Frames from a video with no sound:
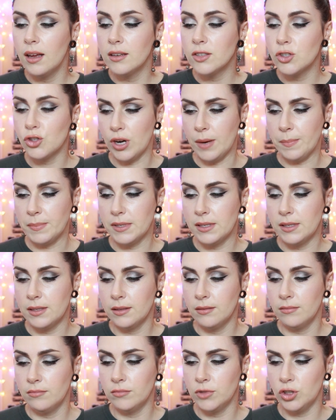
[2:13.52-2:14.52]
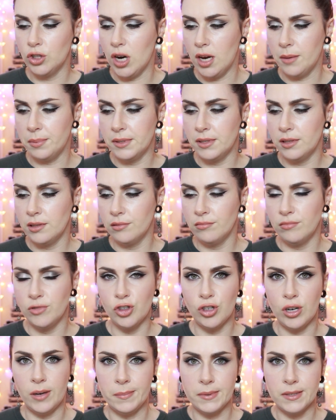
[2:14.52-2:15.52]
Strips, stripes,
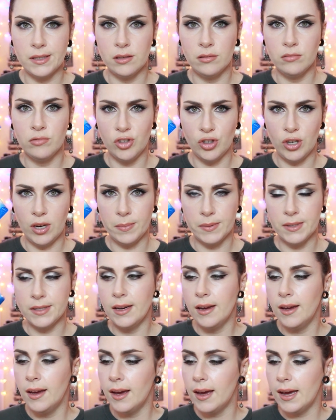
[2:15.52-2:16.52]
strips, strips.